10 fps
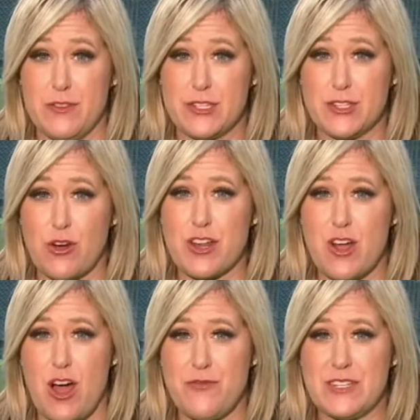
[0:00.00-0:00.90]
the
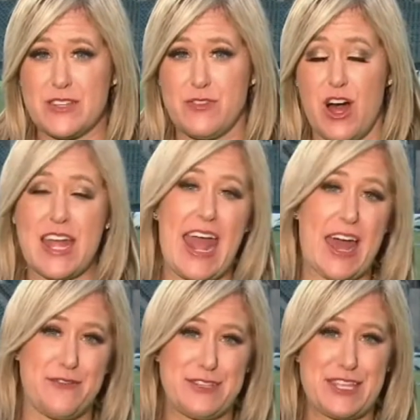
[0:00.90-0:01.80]
starting offensive line
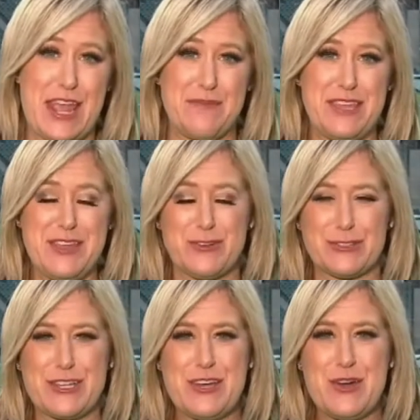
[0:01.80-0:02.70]
out of this game, the
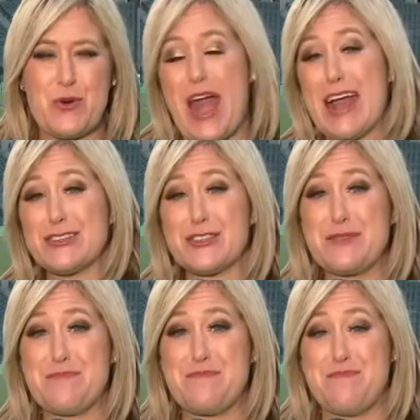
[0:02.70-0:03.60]
Eagles were
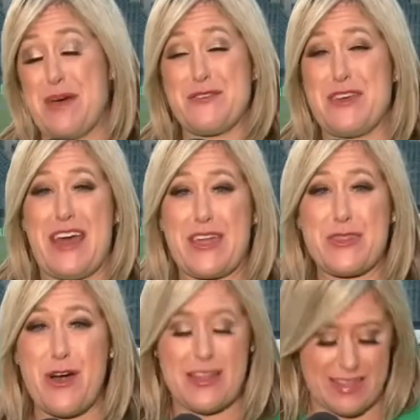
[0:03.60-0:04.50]
actually better than I
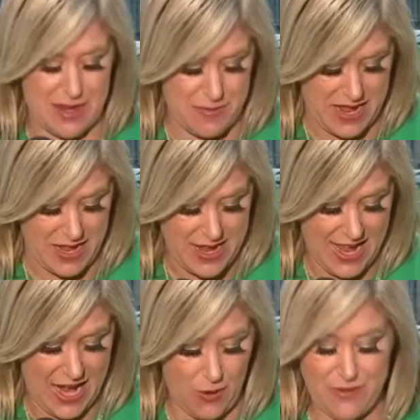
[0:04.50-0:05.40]
thought they'd be.
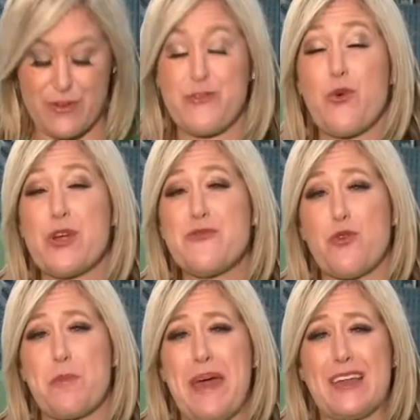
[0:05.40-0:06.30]
However,
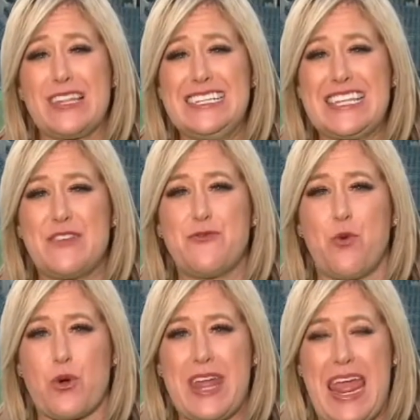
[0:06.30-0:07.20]
44 penalties in
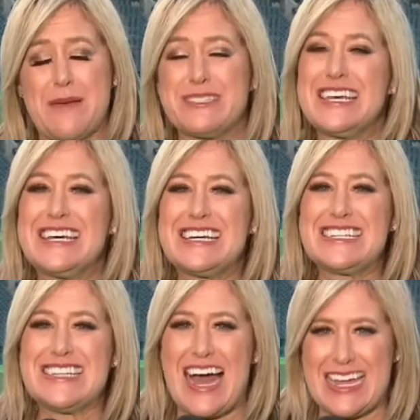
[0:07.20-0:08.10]
4 games,
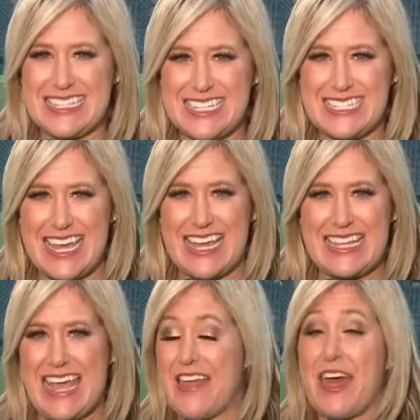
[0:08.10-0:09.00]
9 today.
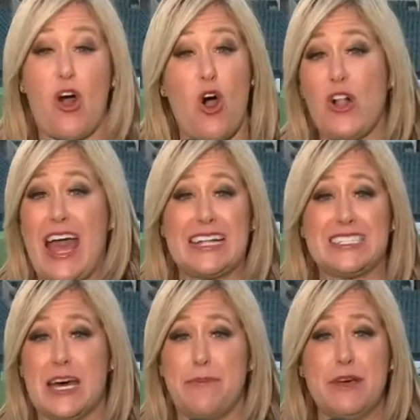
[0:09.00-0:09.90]
Yeah, that all
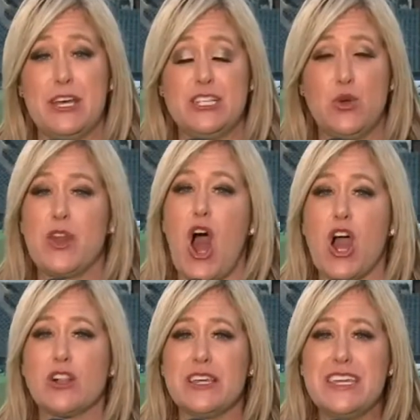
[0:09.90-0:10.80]
adds up to an
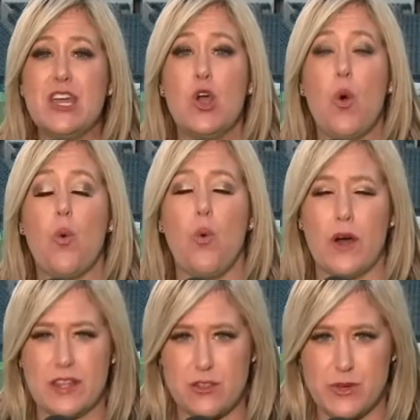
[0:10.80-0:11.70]
ugly
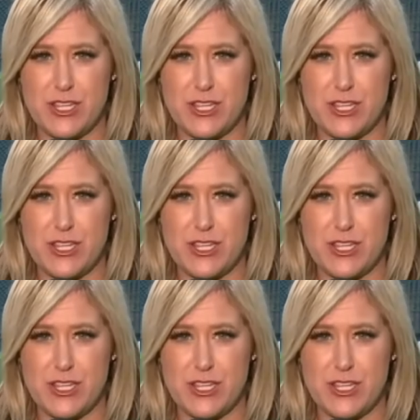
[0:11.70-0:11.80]
1-3